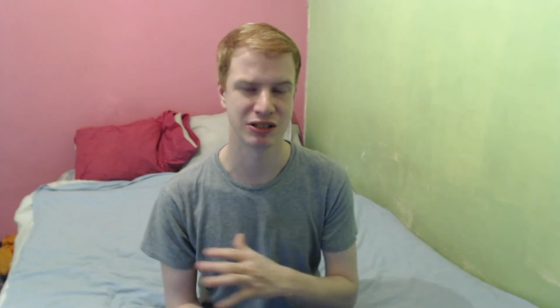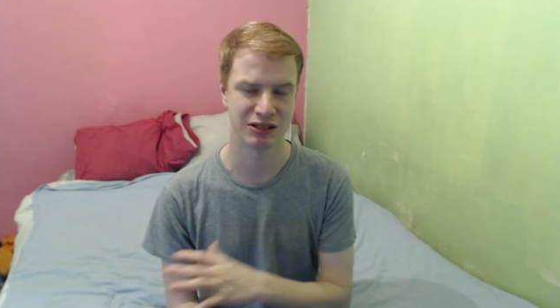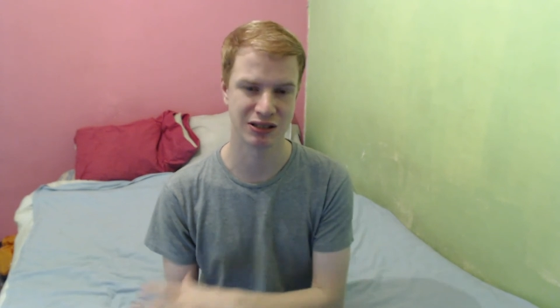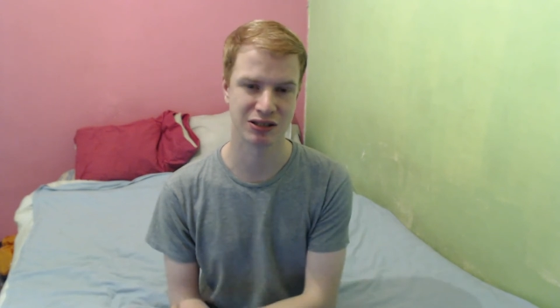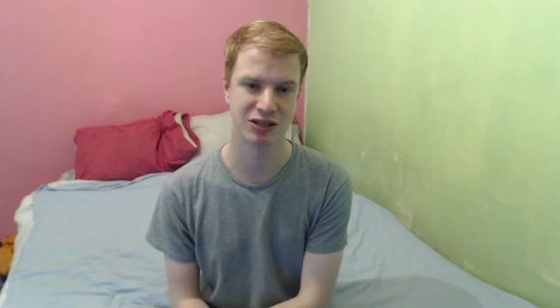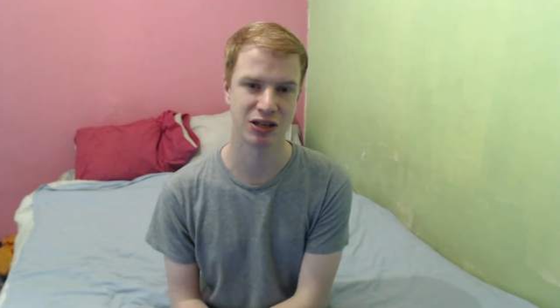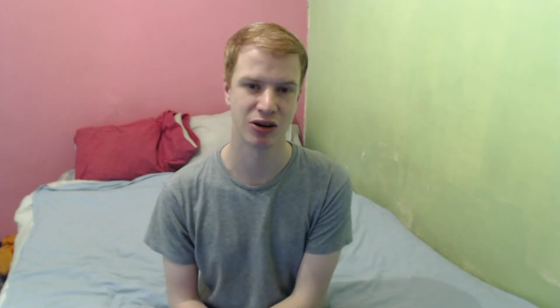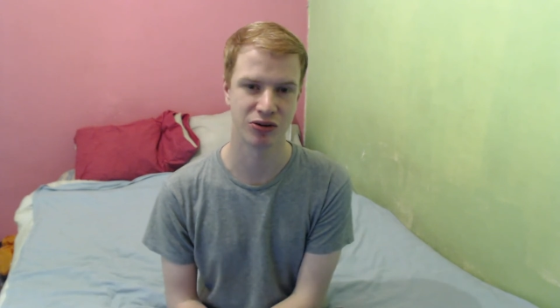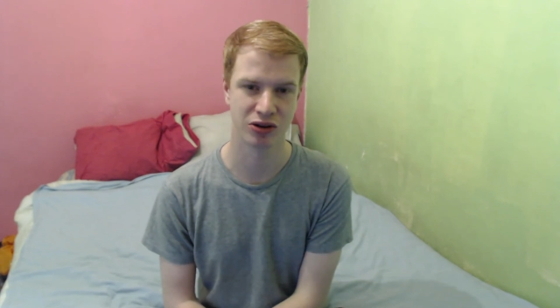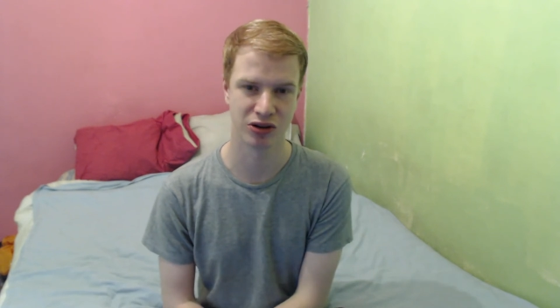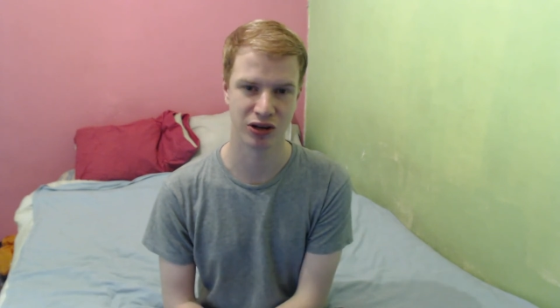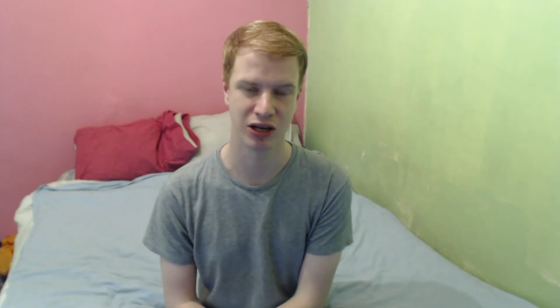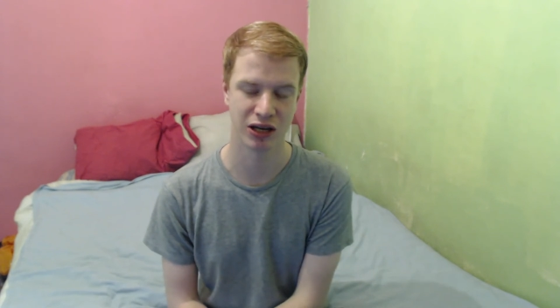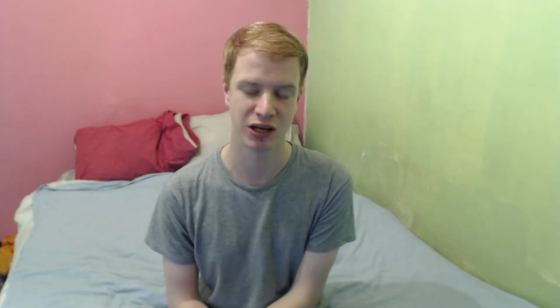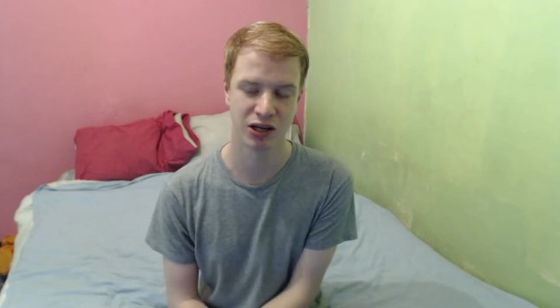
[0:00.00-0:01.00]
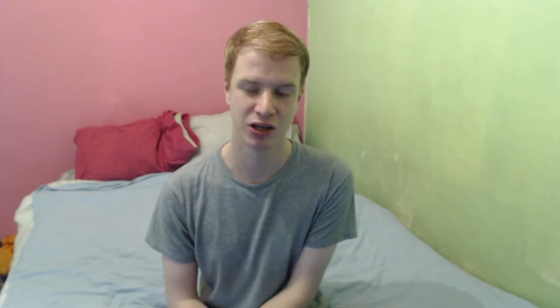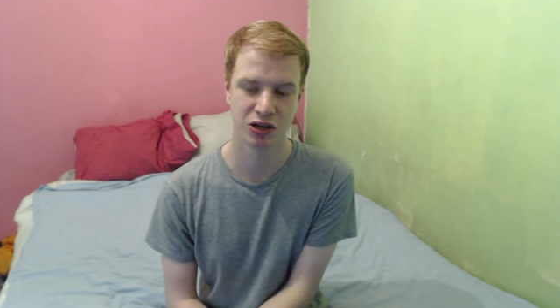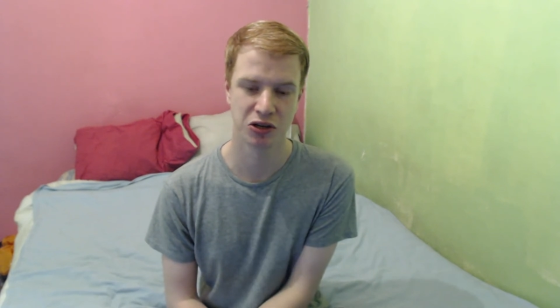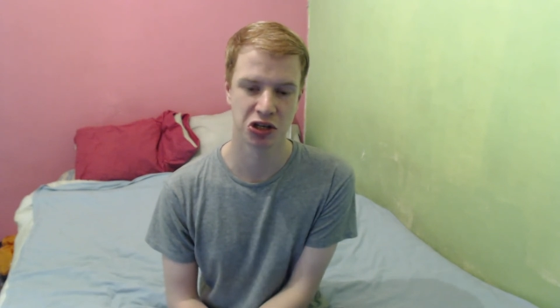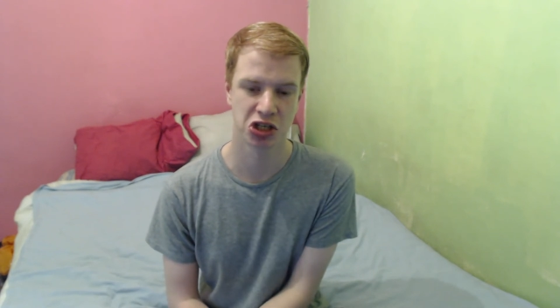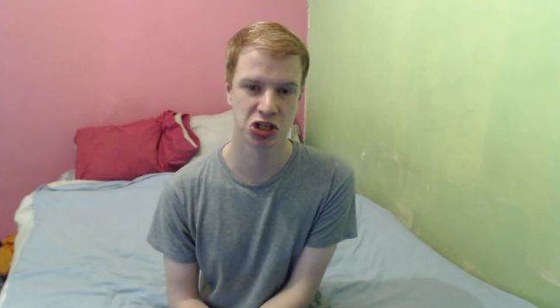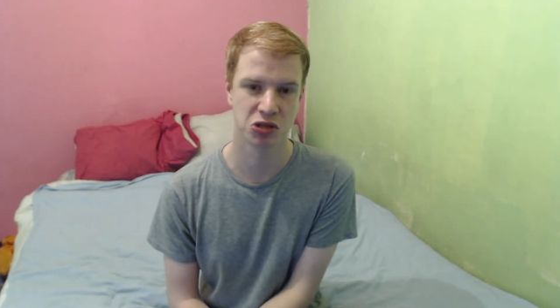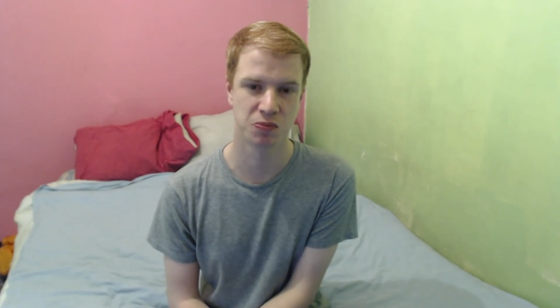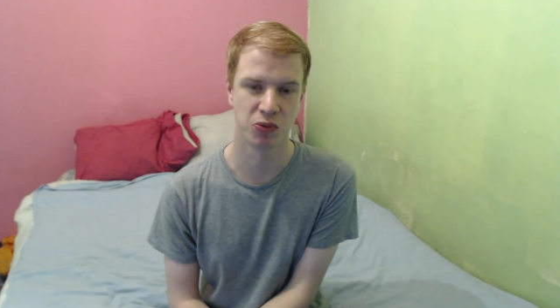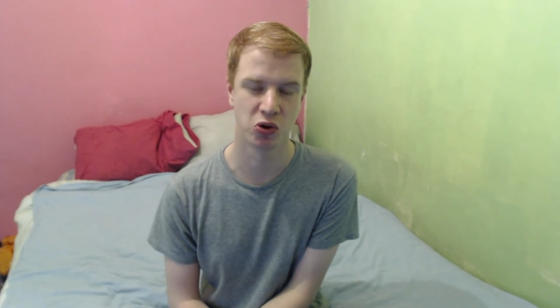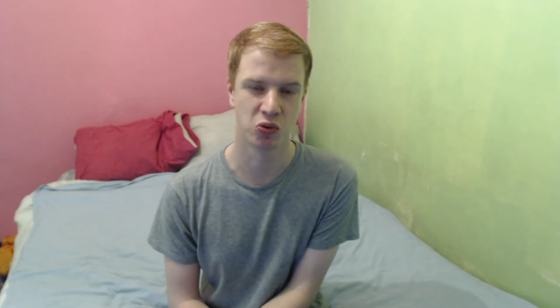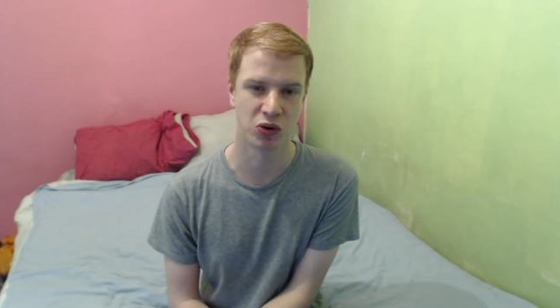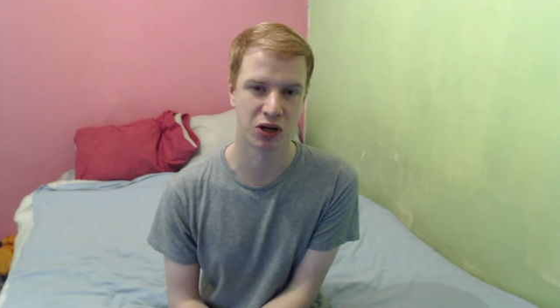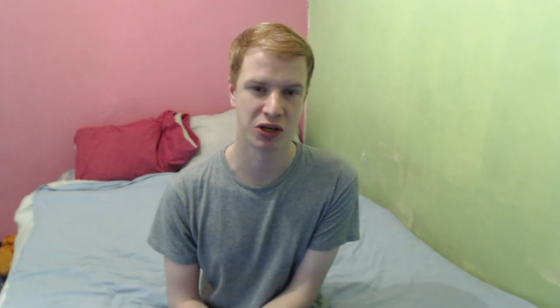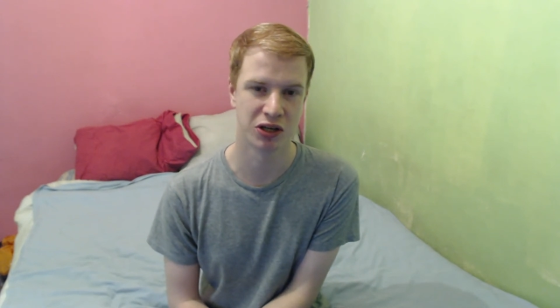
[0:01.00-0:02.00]
This is the only like
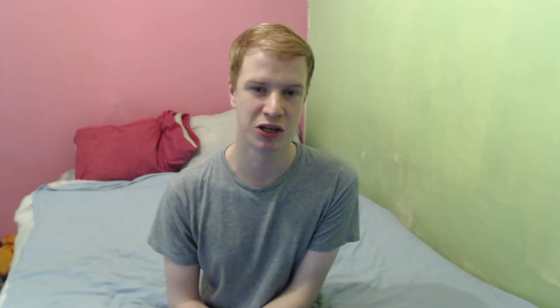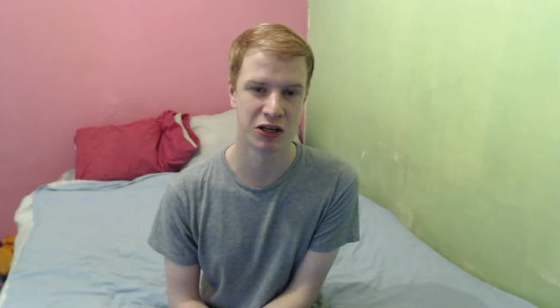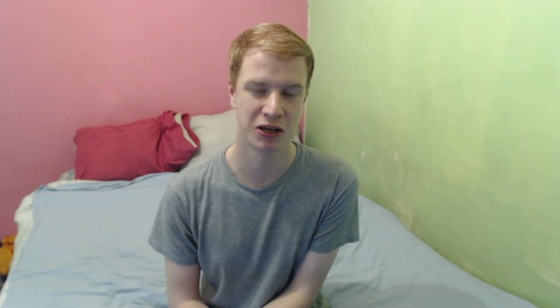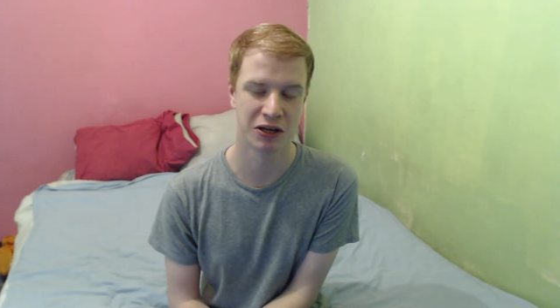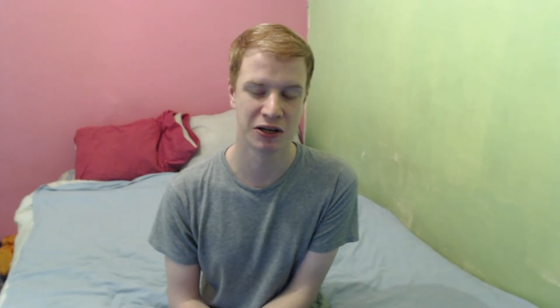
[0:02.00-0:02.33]
small one,